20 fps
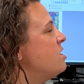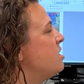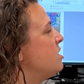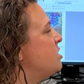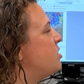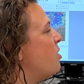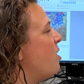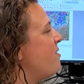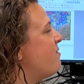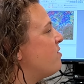
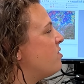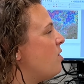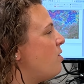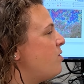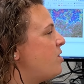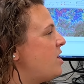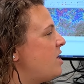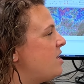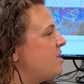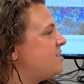So I've
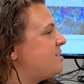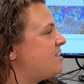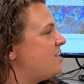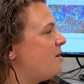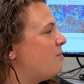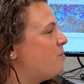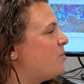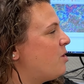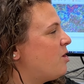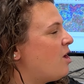loaded a
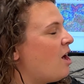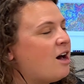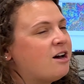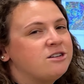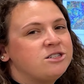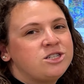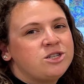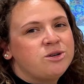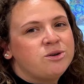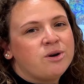sample
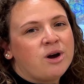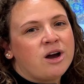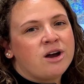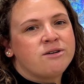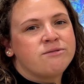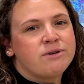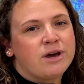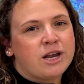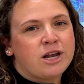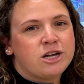onto our
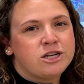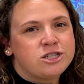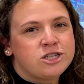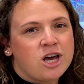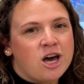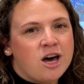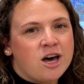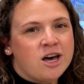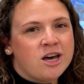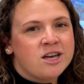
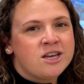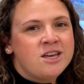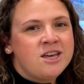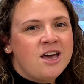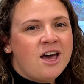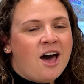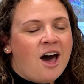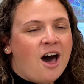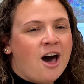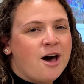Renishaw
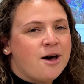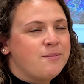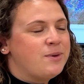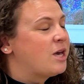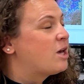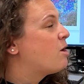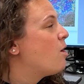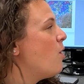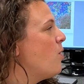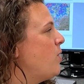
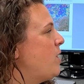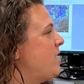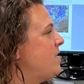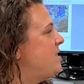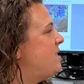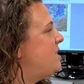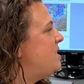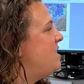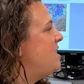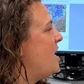encoded
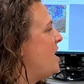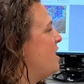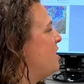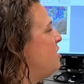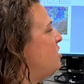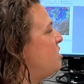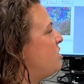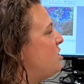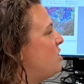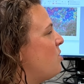
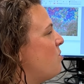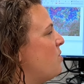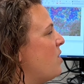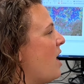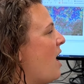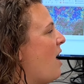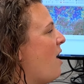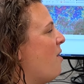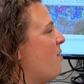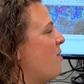stage. So
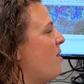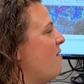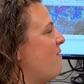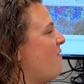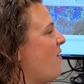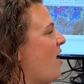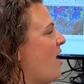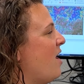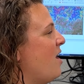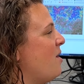now if
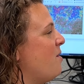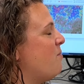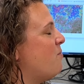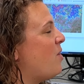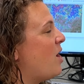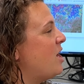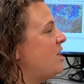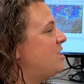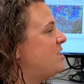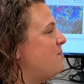I
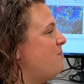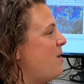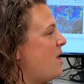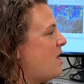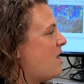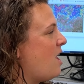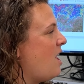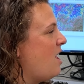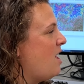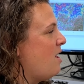wanted to make
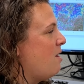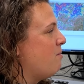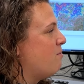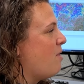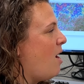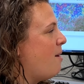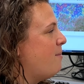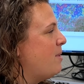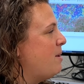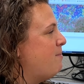the
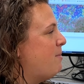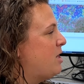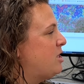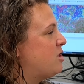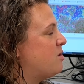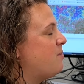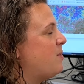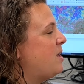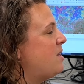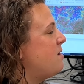Raman
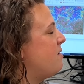measurement,